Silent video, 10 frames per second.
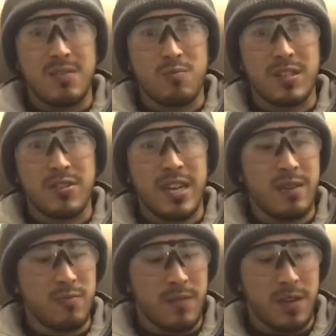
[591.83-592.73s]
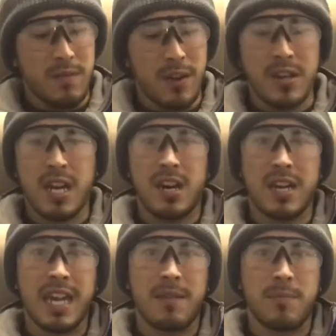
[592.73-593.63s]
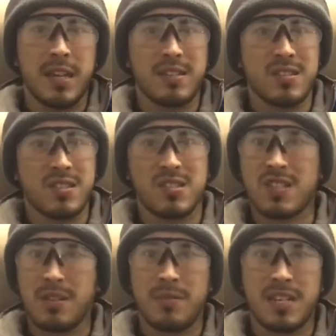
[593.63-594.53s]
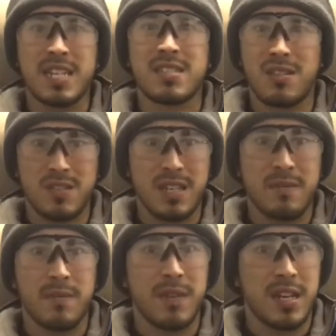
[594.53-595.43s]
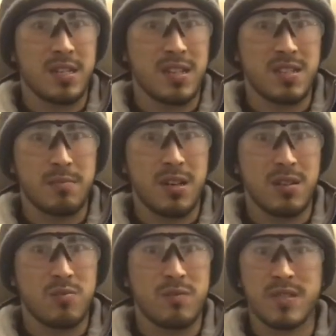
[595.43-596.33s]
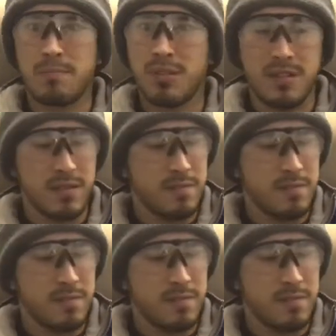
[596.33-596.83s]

when you hit with a very high FPS sniper, it does leave a very nasty mark with some blood.